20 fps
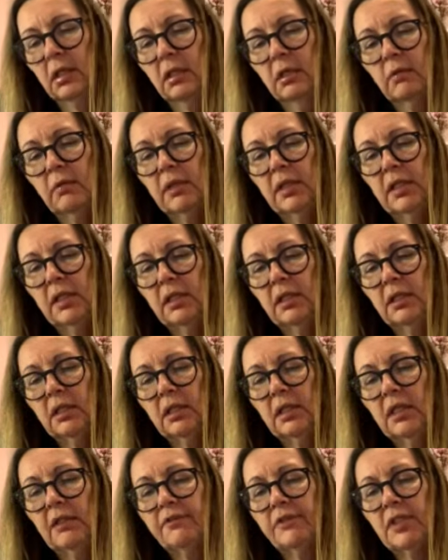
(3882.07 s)
When
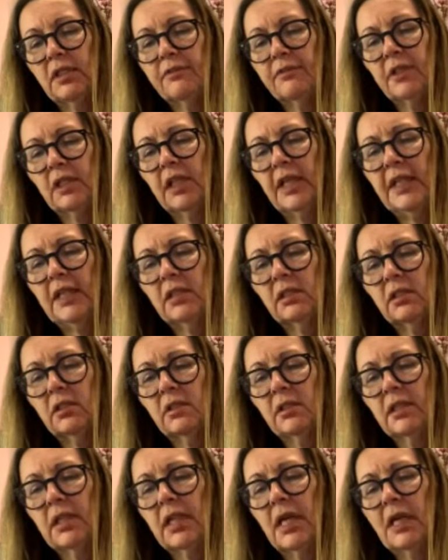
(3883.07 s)
you have to have the lights
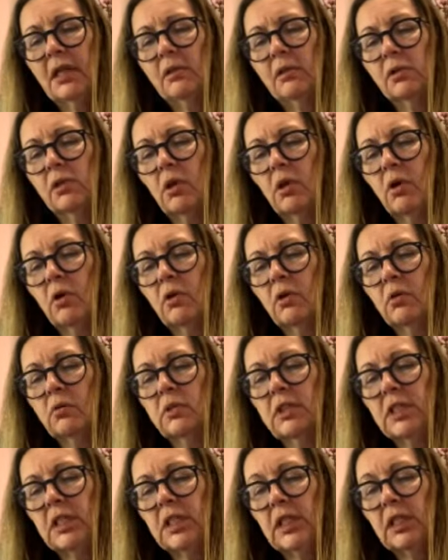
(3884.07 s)
on in the house all
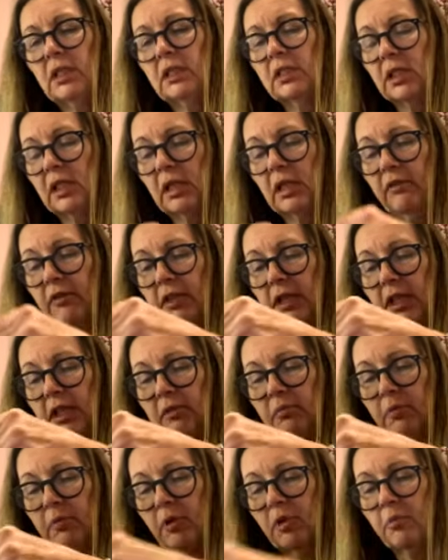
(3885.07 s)
day because it never gets
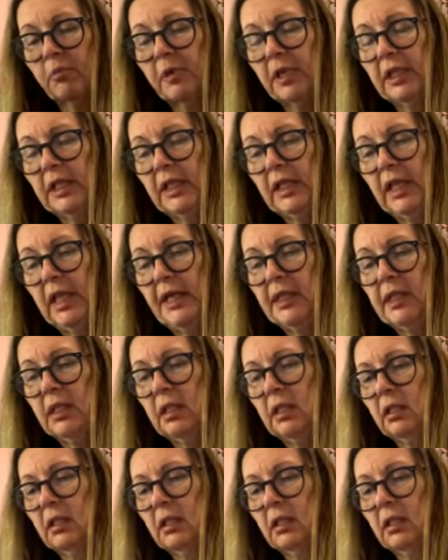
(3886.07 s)
properly light.